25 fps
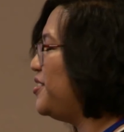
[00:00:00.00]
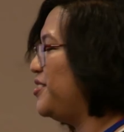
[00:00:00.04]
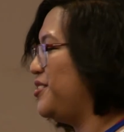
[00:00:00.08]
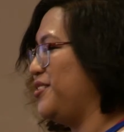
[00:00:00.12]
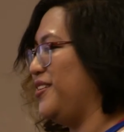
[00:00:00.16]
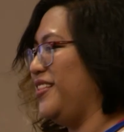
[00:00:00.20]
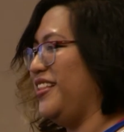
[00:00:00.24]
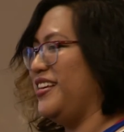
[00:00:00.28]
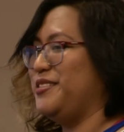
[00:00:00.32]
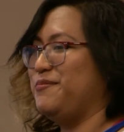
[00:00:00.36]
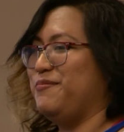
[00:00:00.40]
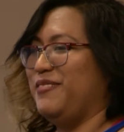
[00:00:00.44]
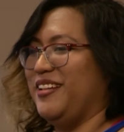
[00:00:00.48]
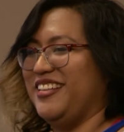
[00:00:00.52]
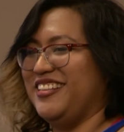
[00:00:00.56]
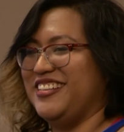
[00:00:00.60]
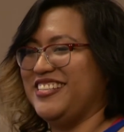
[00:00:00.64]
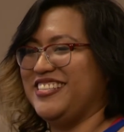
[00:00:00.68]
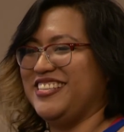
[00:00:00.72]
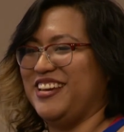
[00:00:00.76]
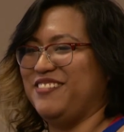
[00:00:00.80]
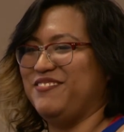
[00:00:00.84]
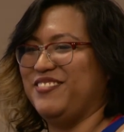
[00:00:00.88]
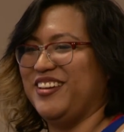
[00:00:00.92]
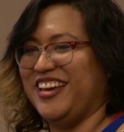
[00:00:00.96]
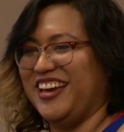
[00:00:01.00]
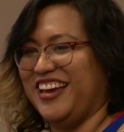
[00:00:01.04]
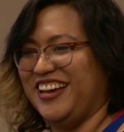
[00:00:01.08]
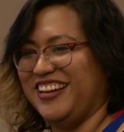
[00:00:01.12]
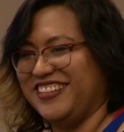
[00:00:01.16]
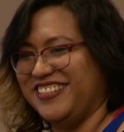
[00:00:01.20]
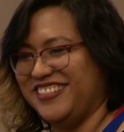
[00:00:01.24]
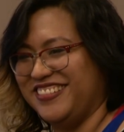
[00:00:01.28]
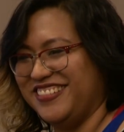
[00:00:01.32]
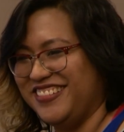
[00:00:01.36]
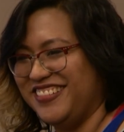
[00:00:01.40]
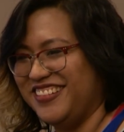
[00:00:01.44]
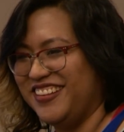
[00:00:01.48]
So let's play this game again.
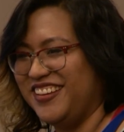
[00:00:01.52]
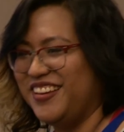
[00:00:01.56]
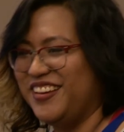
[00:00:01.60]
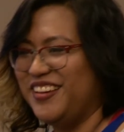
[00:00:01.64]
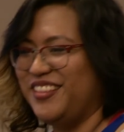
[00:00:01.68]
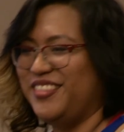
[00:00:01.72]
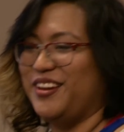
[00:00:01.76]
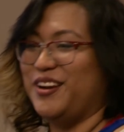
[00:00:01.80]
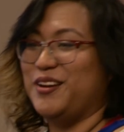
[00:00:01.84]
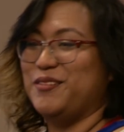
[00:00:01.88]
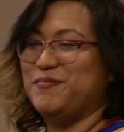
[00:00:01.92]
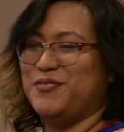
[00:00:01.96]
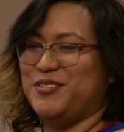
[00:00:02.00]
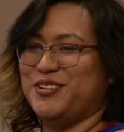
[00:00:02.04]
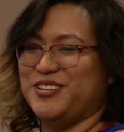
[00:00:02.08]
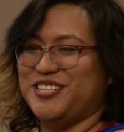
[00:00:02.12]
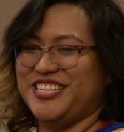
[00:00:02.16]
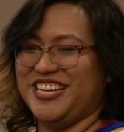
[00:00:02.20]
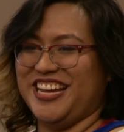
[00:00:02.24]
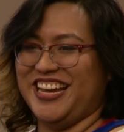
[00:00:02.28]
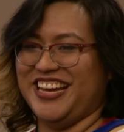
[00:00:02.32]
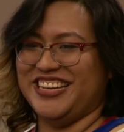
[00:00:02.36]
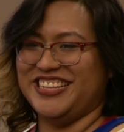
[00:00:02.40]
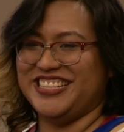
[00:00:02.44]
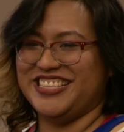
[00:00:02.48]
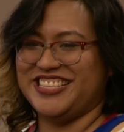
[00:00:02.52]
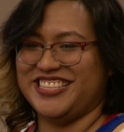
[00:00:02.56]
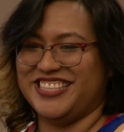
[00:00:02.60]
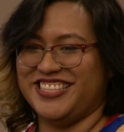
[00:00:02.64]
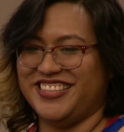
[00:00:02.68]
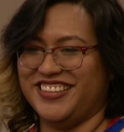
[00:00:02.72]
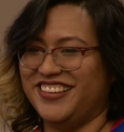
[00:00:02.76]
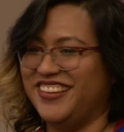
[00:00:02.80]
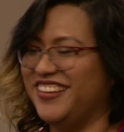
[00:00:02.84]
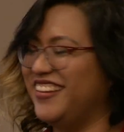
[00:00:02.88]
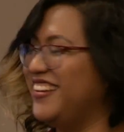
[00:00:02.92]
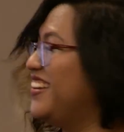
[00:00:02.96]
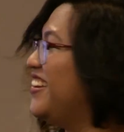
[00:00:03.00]
There are more shades.
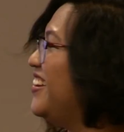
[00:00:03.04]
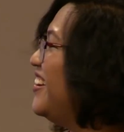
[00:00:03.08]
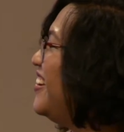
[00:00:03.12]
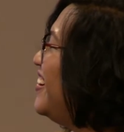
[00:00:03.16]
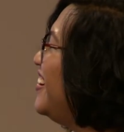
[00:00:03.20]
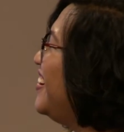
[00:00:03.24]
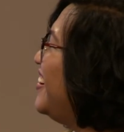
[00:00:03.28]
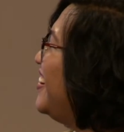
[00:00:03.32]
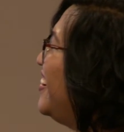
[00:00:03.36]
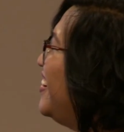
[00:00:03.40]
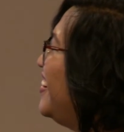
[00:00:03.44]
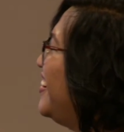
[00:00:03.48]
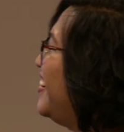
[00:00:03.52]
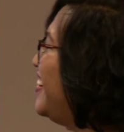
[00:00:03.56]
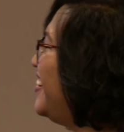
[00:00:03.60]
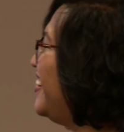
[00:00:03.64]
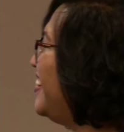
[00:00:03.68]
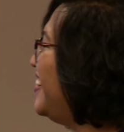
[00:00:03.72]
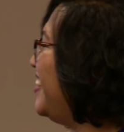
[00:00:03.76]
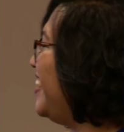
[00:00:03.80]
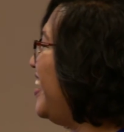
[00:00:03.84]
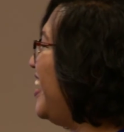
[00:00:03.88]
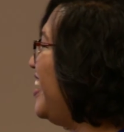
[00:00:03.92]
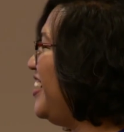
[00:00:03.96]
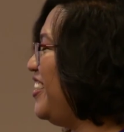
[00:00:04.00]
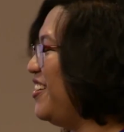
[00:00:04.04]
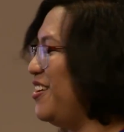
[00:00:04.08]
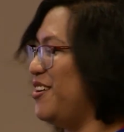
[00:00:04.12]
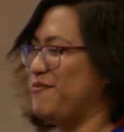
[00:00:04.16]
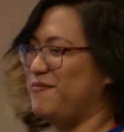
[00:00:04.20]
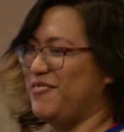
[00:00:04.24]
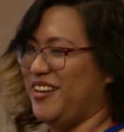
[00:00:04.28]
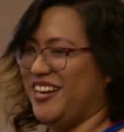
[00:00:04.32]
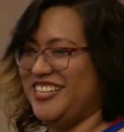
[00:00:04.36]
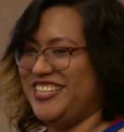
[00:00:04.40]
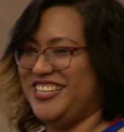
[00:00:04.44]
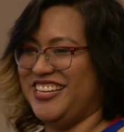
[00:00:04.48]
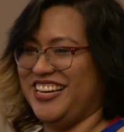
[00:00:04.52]
And here are
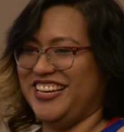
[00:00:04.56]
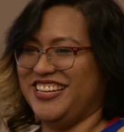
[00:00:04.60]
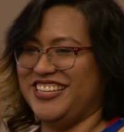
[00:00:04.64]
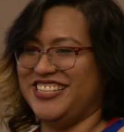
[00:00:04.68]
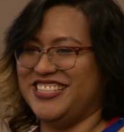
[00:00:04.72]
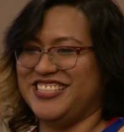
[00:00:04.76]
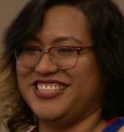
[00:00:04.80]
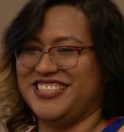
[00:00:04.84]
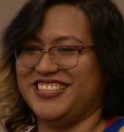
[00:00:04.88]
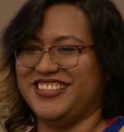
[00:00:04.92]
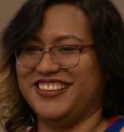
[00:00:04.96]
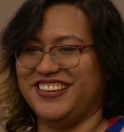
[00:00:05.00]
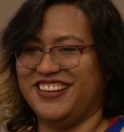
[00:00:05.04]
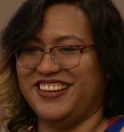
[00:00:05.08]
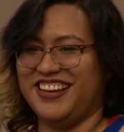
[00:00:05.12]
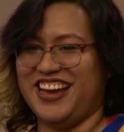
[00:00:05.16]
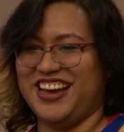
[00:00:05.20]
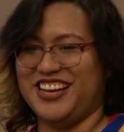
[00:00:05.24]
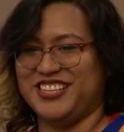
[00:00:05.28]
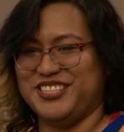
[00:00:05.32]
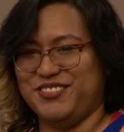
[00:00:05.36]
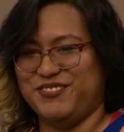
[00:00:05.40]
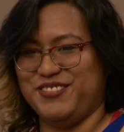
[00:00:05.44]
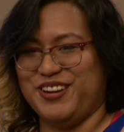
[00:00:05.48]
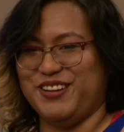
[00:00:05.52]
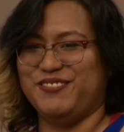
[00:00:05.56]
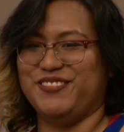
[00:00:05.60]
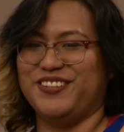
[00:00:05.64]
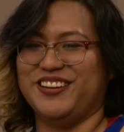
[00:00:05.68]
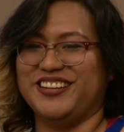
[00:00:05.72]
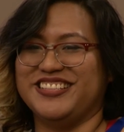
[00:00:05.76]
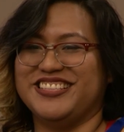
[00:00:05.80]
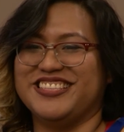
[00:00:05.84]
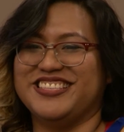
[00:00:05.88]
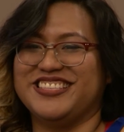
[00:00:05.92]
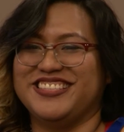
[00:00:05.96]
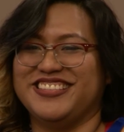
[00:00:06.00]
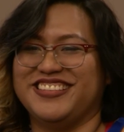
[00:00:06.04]
my shades as a
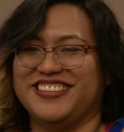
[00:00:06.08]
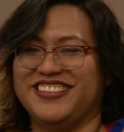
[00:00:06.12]
reference.